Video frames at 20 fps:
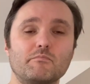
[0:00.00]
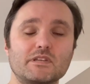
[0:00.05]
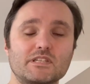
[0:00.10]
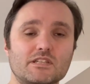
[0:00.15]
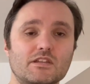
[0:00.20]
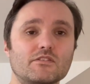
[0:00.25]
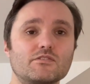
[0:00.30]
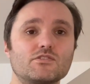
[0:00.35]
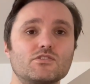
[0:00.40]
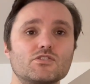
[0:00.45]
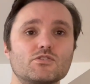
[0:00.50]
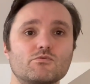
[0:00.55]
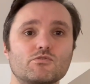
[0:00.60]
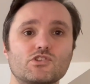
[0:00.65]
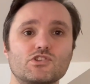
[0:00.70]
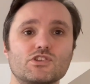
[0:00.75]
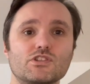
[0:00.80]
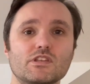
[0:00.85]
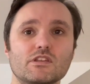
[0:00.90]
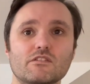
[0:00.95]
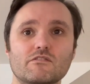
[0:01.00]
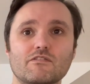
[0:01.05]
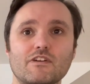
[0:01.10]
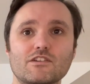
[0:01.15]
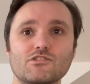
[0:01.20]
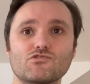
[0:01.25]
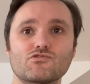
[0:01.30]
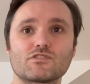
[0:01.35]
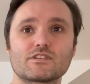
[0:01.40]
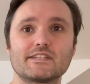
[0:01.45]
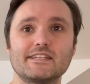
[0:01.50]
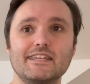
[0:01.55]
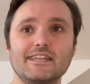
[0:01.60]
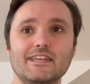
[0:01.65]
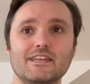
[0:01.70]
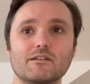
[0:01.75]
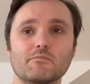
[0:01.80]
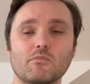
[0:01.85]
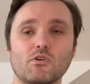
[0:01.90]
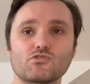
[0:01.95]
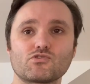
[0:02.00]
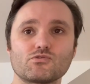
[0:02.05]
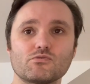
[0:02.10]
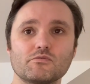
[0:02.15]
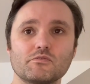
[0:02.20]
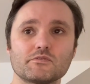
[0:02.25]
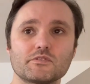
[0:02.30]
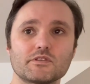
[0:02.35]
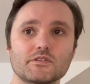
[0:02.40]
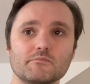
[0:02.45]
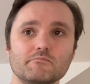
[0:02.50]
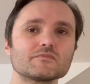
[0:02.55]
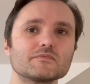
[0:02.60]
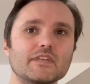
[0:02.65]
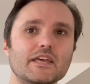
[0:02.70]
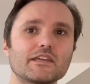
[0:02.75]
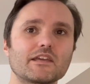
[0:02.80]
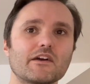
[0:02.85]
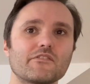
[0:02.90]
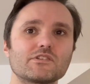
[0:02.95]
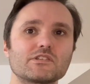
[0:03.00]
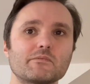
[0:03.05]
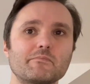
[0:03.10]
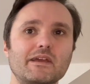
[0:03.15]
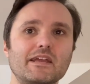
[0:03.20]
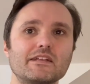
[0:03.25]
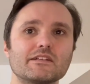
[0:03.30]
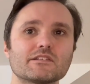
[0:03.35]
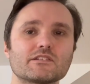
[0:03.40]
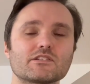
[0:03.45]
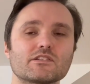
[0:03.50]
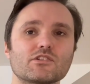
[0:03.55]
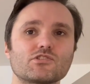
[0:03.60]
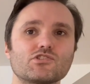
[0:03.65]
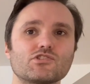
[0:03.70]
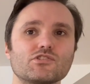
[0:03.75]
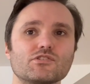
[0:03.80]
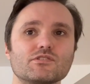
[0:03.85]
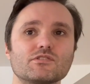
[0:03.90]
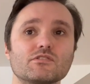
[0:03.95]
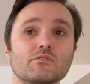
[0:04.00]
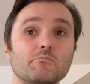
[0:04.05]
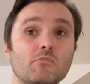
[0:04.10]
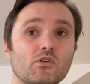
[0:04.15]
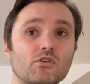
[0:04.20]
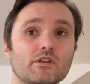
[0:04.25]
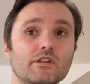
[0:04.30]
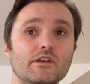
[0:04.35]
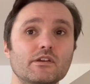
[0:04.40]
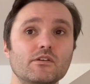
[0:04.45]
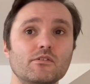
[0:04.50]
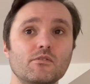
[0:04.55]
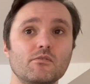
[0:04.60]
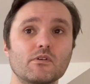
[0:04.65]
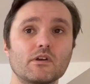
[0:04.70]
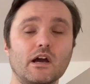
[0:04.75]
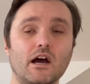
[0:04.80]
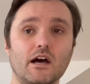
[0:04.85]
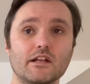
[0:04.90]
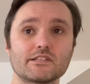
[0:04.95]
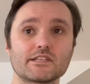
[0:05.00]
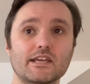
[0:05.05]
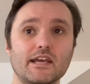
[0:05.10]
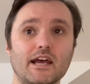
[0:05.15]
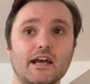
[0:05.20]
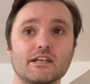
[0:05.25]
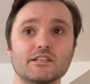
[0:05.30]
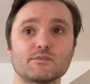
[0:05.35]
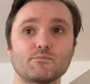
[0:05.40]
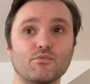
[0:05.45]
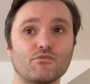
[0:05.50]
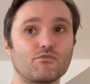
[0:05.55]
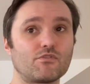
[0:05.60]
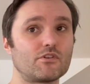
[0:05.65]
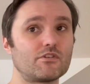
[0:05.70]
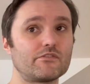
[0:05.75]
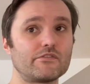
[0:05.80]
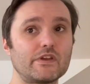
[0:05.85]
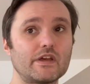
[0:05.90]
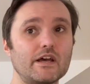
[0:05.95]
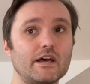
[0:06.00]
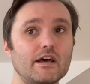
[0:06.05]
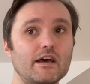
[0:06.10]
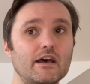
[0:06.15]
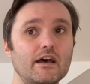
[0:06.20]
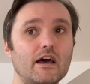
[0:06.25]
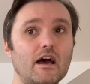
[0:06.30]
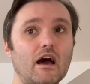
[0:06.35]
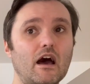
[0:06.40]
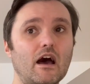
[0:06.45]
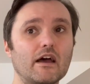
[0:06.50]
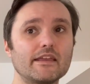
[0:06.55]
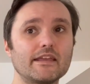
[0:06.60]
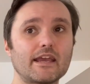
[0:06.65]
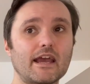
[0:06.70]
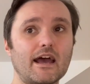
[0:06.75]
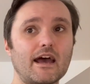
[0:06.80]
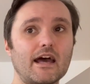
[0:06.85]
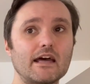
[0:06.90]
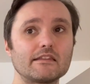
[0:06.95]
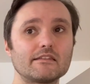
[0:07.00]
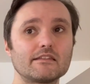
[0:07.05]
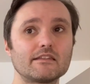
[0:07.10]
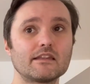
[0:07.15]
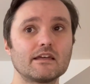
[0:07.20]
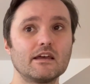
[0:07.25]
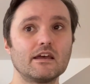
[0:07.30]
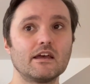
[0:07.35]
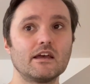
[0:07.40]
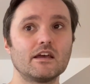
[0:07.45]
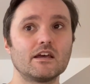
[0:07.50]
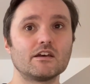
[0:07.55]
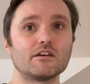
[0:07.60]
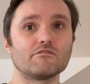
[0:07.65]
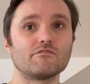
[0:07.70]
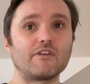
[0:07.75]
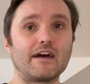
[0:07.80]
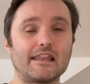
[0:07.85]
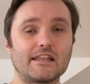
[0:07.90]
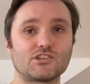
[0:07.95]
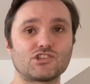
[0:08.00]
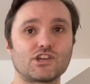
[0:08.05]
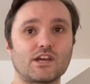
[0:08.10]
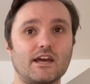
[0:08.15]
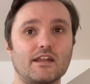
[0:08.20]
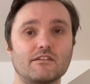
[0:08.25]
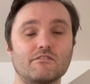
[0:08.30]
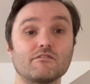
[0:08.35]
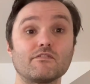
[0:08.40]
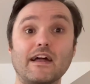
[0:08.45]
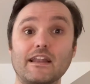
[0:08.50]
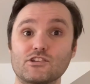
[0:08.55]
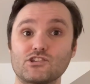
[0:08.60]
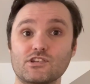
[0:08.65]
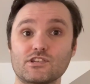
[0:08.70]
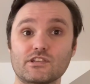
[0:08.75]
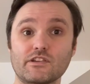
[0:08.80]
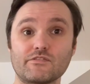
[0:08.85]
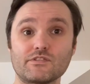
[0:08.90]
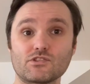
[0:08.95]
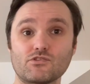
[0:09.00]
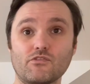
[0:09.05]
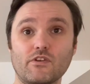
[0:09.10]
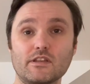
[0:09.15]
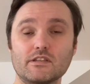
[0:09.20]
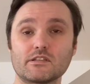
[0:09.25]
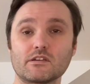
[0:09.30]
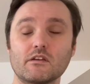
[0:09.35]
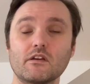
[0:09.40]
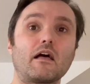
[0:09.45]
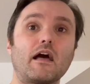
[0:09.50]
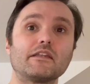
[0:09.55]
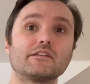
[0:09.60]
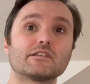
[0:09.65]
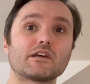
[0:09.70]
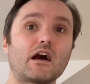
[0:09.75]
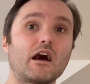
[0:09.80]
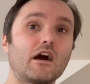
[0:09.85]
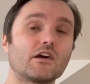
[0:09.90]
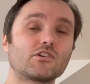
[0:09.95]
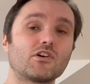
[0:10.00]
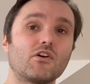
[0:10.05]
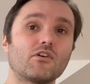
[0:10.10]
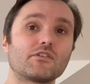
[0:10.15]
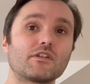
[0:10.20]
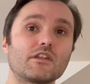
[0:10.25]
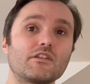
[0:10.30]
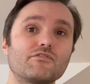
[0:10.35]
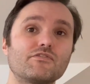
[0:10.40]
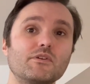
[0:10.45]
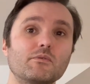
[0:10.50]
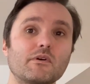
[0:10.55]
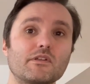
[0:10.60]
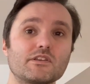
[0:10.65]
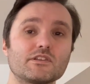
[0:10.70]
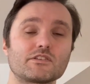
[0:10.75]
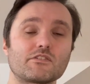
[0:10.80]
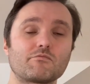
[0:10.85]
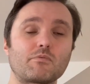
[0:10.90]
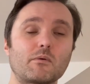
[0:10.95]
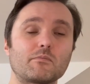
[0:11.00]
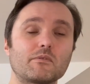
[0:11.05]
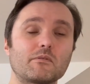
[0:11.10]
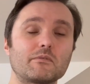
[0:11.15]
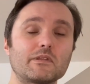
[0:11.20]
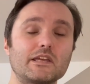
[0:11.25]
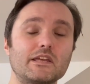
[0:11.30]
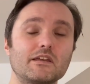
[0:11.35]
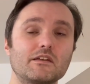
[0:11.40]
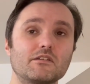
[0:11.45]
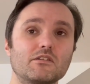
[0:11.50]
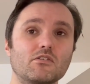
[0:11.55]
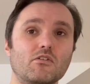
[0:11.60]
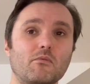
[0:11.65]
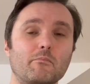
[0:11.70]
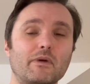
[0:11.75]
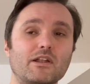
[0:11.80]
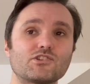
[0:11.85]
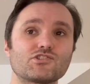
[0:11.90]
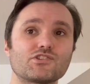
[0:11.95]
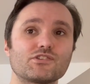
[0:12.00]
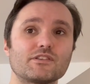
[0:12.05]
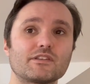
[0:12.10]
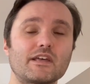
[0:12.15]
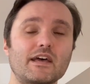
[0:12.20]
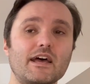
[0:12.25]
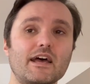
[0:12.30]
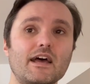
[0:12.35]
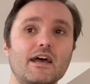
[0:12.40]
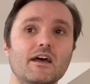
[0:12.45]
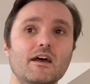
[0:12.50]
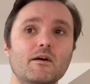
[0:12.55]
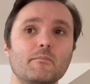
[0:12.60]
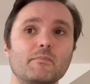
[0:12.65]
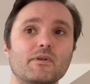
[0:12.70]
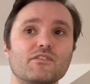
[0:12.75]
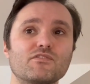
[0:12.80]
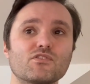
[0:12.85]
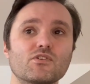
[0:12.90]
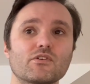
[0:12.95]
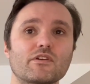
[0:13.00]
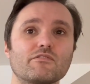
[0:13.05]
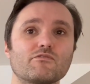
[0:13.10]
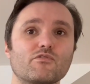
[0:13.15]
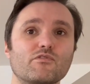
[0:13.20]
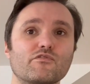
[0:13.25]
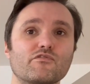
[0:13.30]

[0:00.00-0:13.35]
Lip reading: Mist Hunters, which is the Adventurers League modules. They cover domains such as Damonliu, Kartakas, Barovia, Ikath, Valachan stuff is great, and Darkon, and a few others I've probably not mentioned there. But if you're looking for